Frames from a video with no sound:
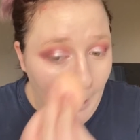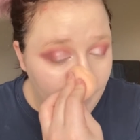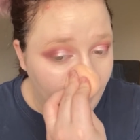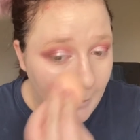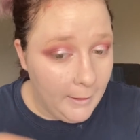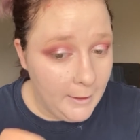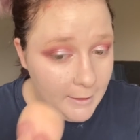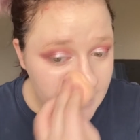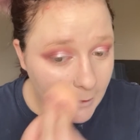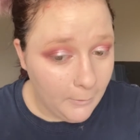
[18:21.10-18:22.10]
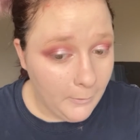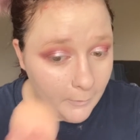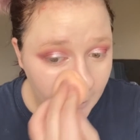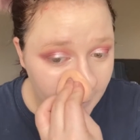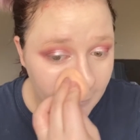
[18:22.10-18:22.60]
But so we're
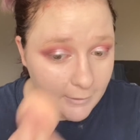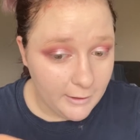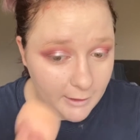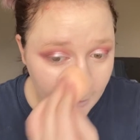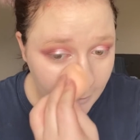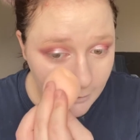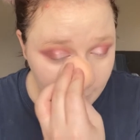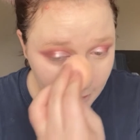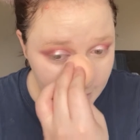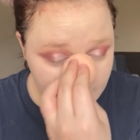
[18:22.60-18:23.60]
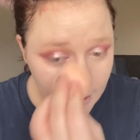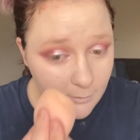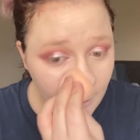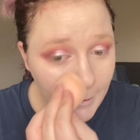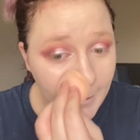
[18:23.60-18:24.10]
gonna go down there and we're gonna
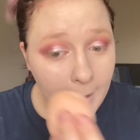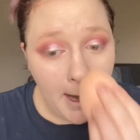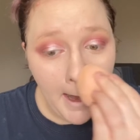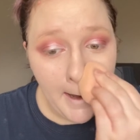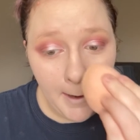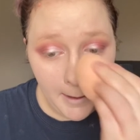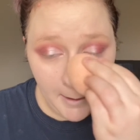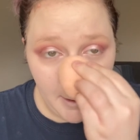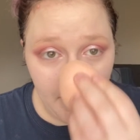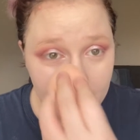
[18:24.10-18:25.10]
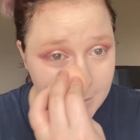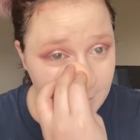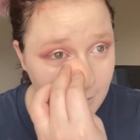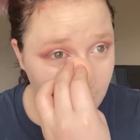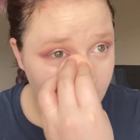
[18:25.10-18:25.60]
celebrate and see
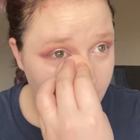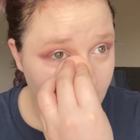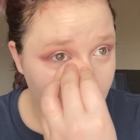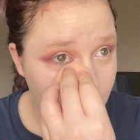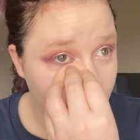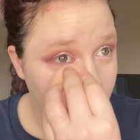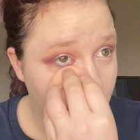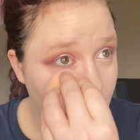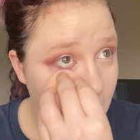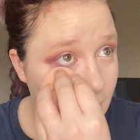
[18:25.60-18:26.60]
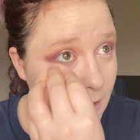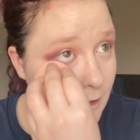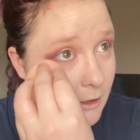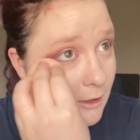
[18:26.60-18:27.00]
our family.